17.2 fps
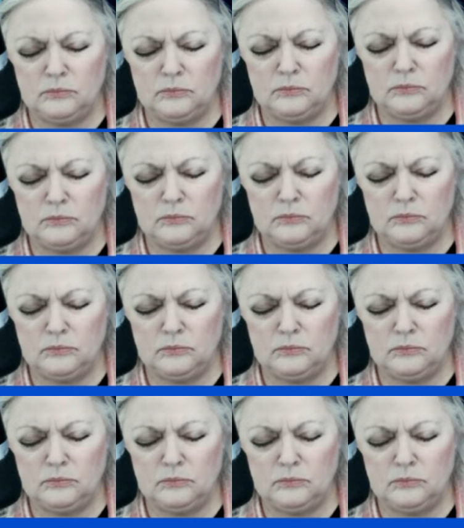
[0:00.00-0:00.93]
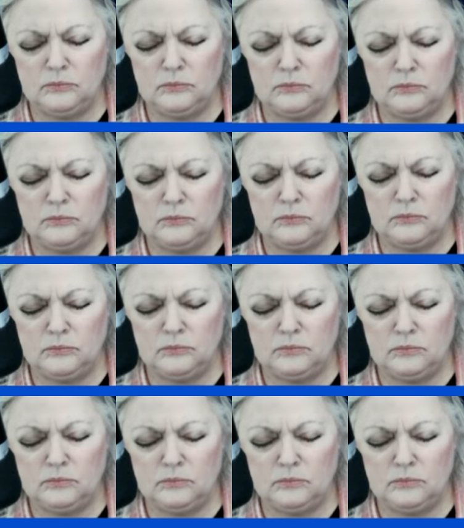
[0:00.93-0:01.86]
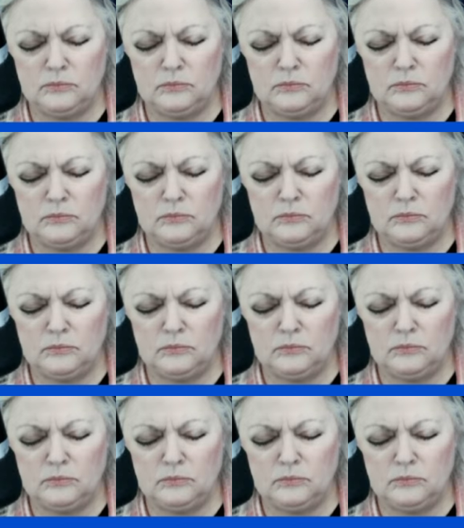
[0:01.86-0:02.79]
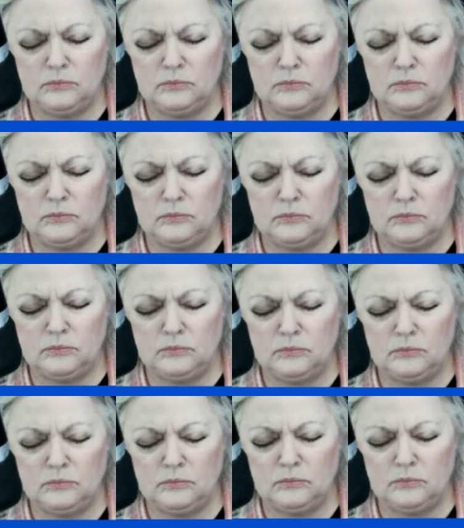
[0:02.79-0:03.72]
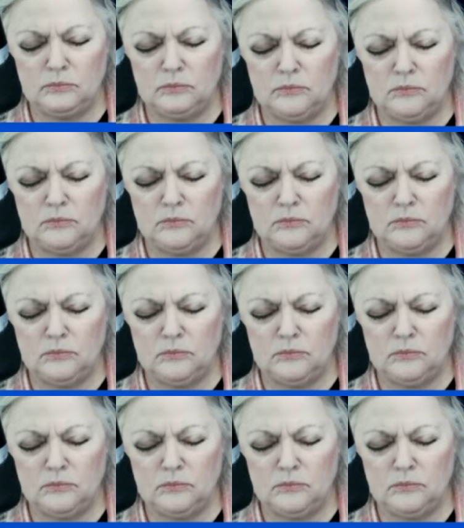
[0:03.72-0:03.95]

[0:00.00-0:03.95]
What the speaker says: No one is speaking in this clip.